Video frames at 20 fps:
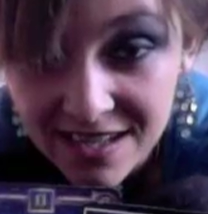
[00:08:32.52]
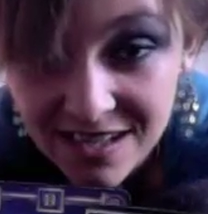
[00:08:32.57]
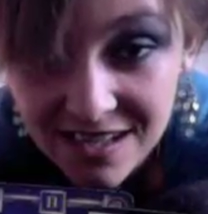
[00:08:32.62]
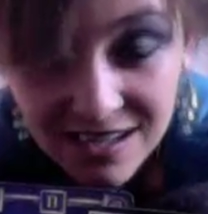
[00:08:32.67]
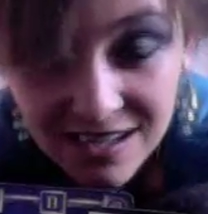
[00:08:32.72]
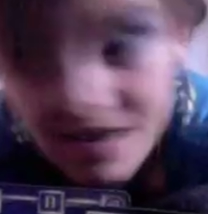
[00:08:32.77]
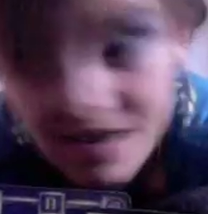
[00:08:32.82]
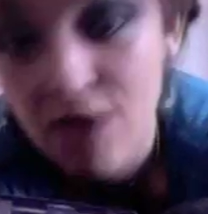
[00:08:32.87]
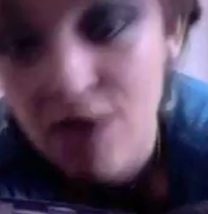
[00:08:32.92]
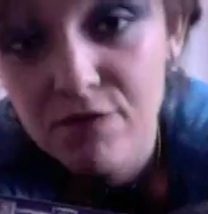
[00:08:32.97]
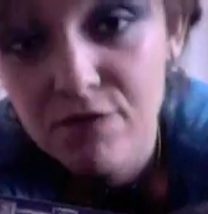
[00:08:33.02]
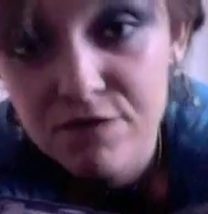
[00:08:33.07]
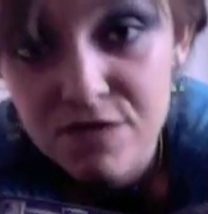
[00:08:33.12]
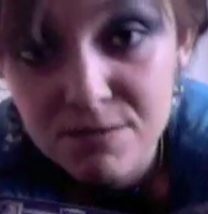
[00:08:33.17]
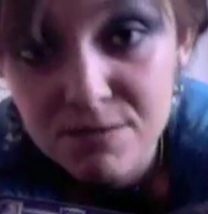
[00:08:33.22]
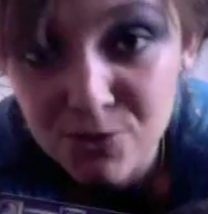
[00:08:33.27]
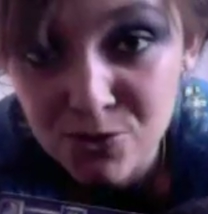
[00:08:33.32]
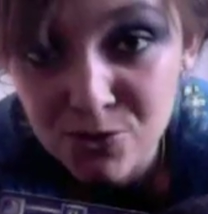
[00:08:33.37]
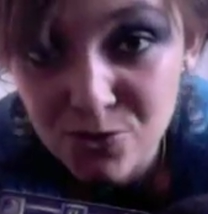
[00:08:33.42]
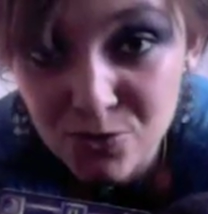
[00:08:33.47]

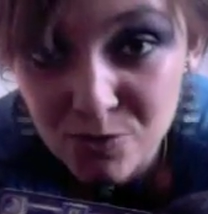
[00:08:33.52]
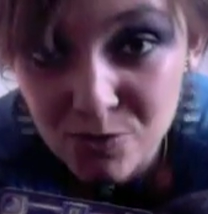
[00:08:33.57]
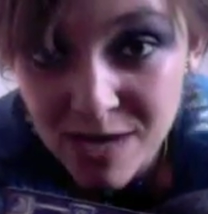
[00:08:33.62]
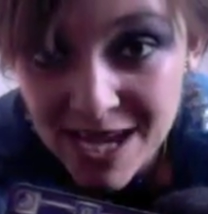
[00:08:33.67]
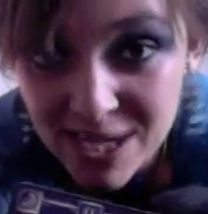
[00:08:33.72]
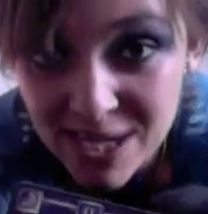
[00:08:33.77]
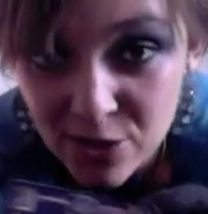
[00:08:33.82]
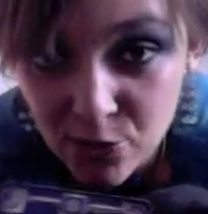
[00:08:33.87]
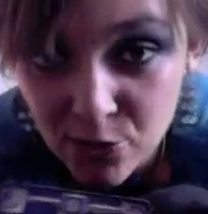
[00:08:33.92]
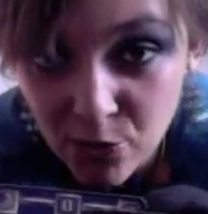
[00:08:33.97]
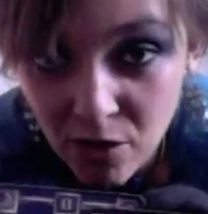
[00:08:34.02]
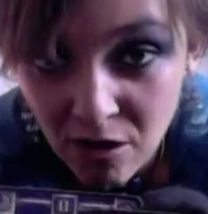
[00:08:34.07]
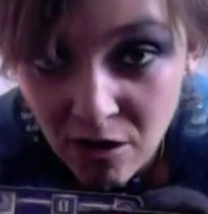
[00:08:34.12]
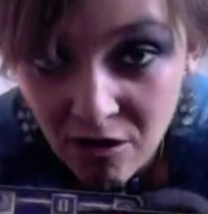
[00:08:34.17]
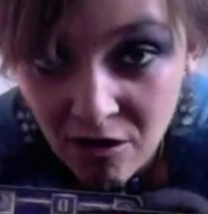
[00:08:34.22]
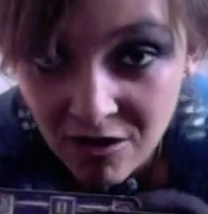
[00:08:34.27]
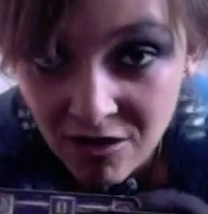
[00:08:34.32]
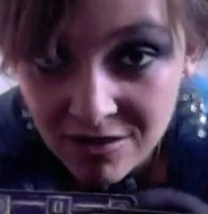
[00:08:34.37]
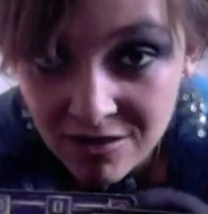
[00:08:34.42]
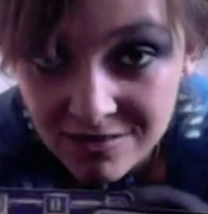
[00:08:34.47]
comfortable where you
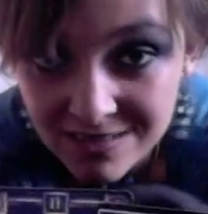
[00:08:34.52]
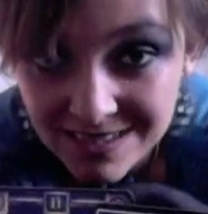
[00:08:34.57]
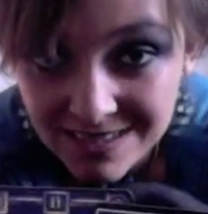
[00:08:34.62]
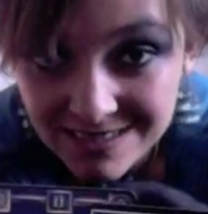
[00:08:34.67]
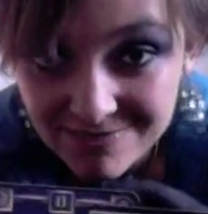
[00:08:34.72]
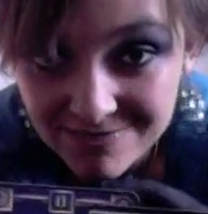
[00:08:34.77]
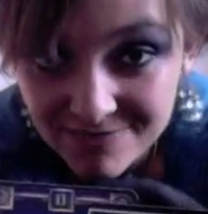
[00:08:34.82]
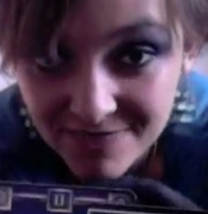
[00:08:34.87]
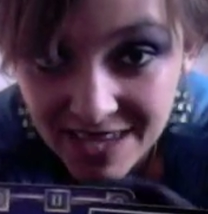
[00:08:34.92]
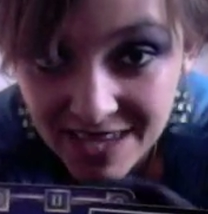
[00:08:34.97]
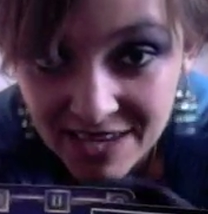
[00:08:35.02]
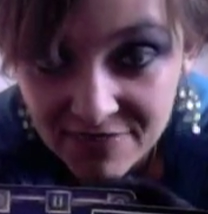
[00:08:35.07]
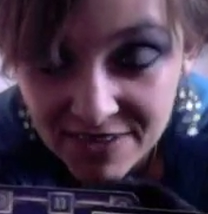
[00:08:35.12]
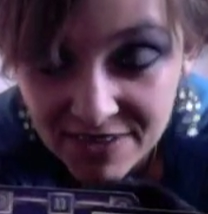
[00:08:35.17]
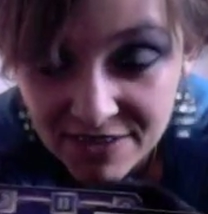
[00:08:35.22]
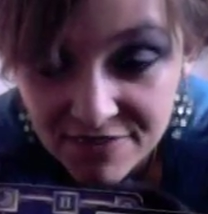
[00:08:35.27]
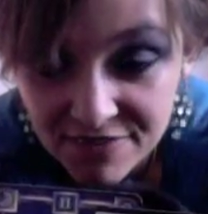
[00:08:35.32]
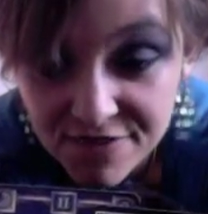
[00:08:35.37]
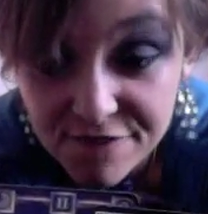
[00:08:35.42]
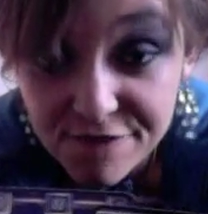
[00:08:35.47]
are,
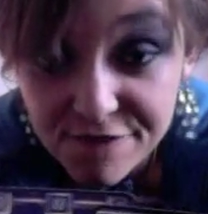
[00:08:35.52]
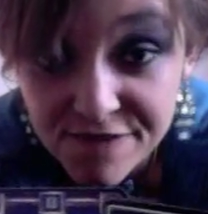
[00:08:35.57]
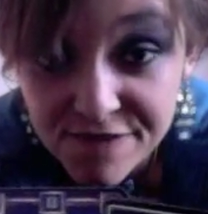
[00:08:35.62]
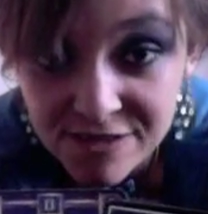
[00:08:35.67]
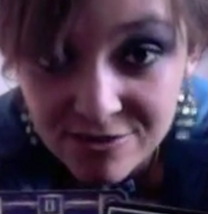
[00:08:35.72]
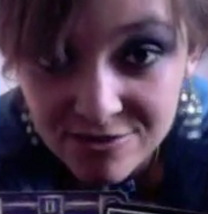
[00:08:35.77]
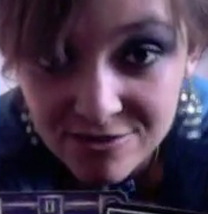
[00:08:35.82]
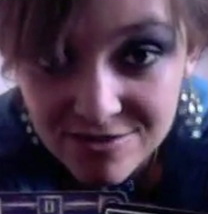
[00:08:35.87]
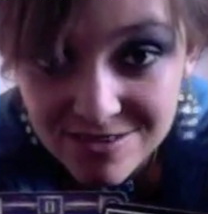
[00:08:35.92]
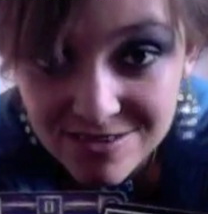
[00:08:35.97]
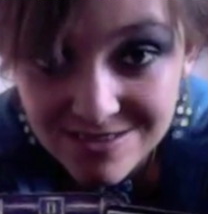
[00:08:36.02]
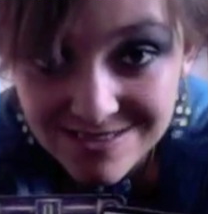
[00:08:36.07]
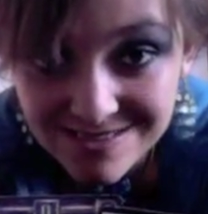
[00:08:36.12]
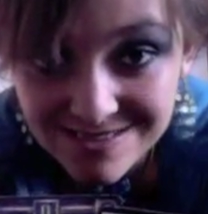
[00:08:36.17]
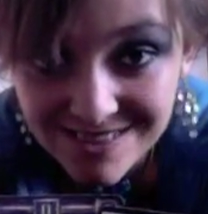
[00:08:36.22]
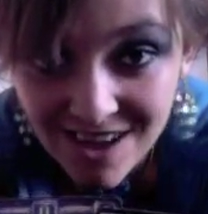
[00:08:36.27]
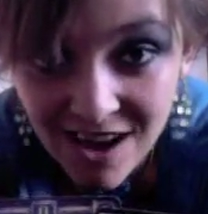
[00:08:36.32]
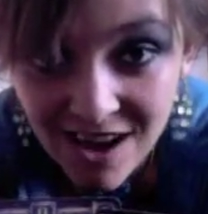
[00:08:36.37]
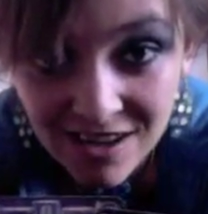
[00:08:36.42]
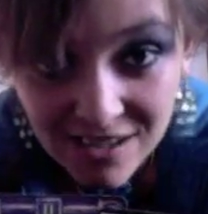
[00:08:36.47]
even if it feels
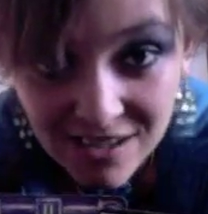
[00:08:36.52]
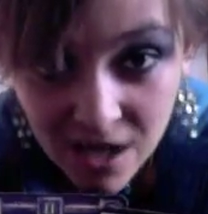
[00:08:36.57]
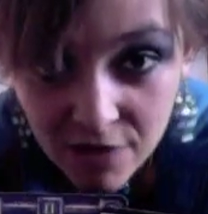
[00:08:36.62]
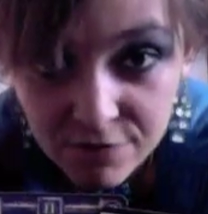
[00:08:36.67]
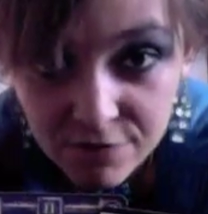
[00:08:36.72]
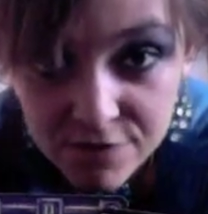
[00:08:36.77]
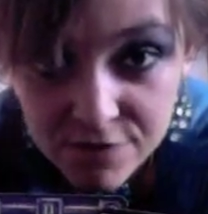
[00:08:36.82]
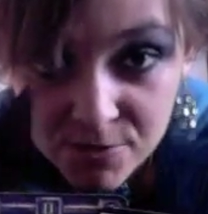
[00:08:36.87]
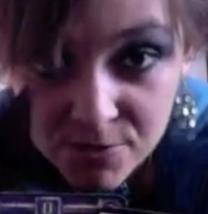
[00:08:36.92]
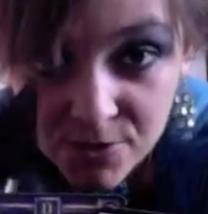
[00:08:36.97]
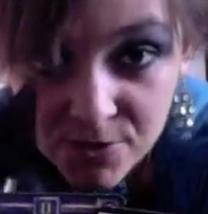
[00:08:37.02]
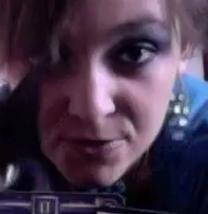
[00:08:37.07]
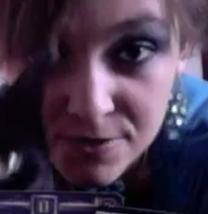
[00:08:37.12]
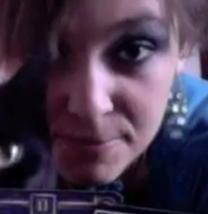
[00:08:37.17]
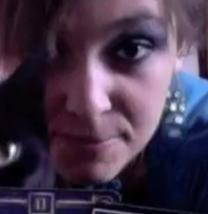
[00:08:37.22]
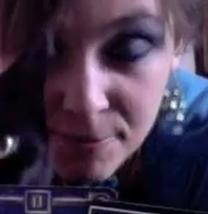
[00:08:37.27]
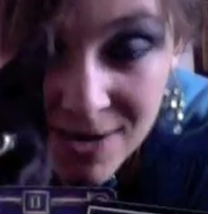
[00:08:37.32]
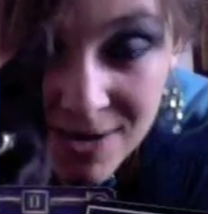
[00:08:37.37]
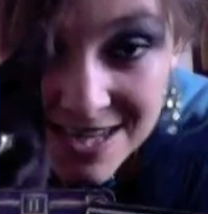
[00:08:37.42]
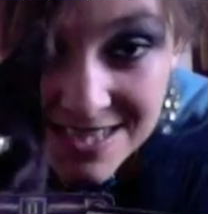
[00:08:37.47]
uncomfortable.
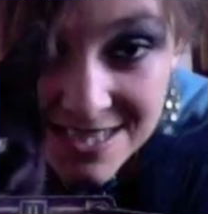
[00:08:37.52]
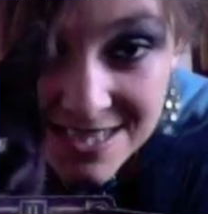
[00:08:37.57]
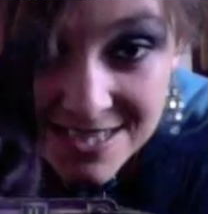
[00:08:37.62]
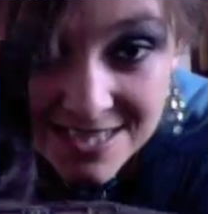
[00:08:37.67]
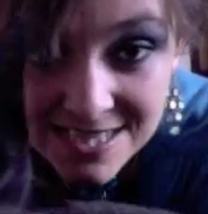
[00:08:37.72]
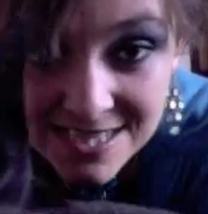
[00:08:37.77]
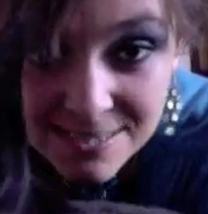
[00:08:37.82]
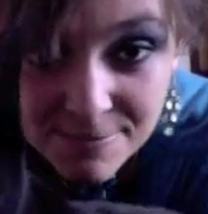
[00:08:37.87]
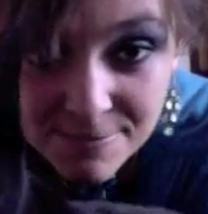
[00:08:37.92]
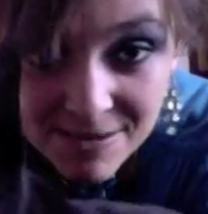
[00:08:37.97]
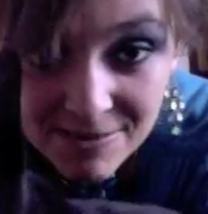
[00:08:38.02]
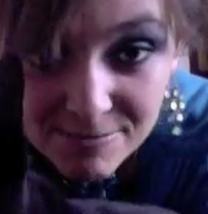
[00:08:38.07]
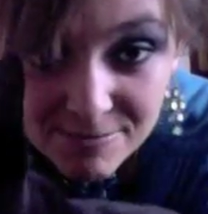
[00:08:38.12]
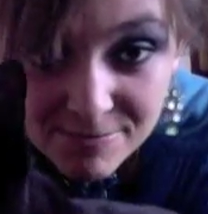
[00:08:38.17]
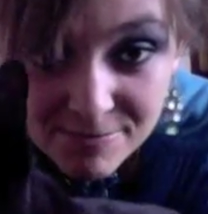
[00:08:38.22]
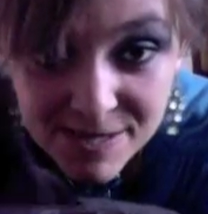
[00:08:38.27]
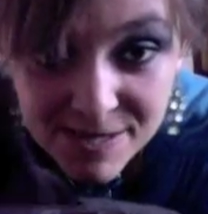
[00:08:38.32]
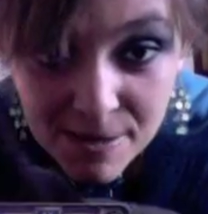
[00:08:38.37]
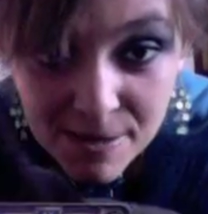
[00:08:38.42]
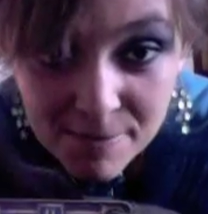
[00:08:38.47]
The practice is about
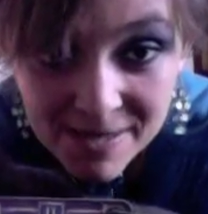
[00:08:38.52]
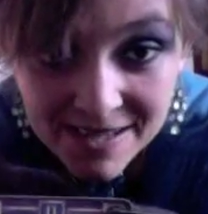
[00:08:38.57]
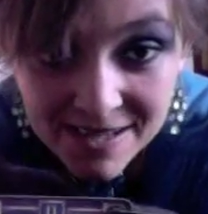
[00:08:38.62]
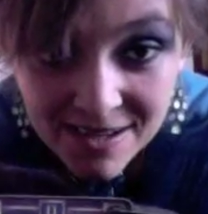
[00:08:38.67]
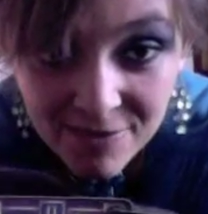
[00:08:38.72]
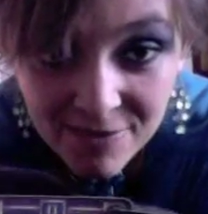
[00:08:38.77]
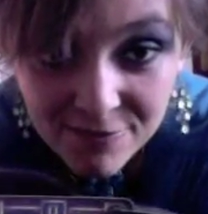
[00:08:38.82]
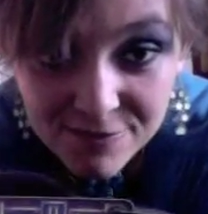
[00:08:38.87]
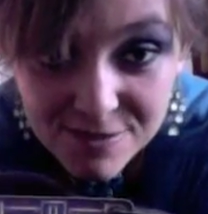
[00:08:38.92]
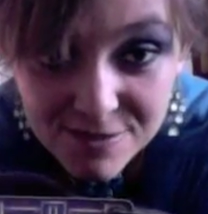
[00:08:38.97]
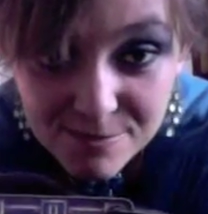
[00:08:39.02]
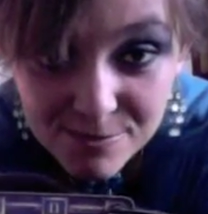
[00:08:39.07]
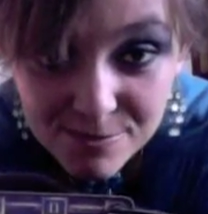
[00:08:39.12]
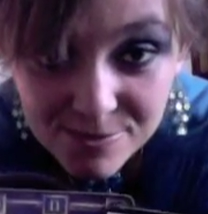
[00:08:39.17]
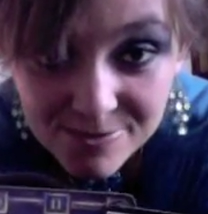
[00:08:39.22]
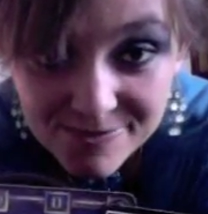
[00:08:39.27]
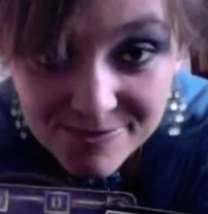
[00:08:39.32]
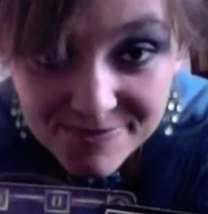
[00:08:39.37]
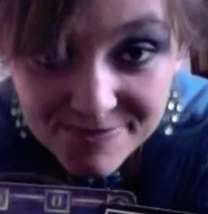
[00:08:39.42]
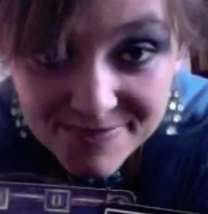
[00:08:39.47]
becoming comfortable.